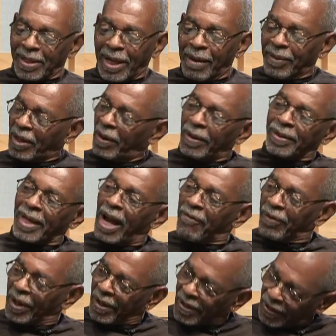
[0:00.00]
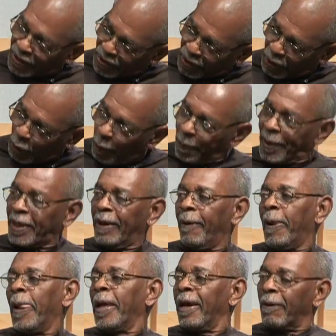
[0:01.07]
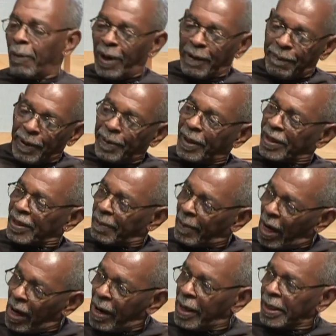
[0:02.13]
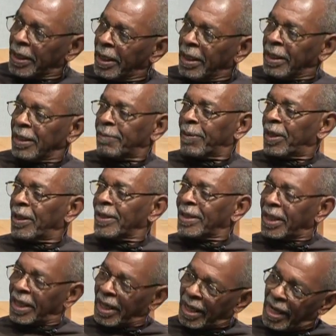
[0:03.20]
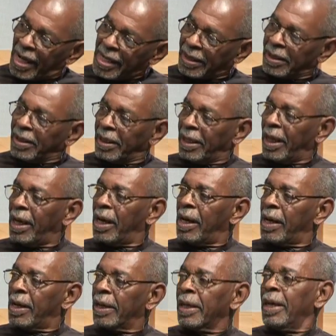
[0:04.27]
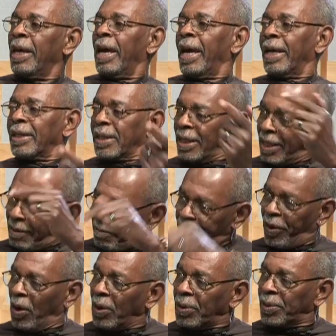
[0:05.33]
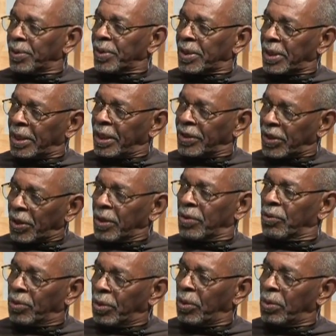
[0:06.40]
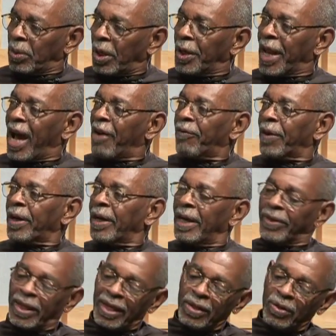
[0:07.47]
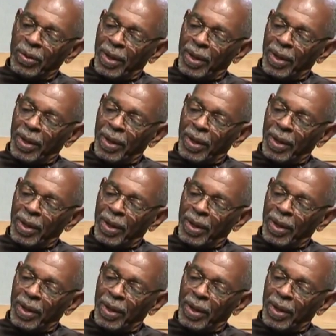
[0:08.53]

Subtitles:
not because Africans are stupid and white people are smart. It's because the gun has imposed a certain rule on Africa. And then you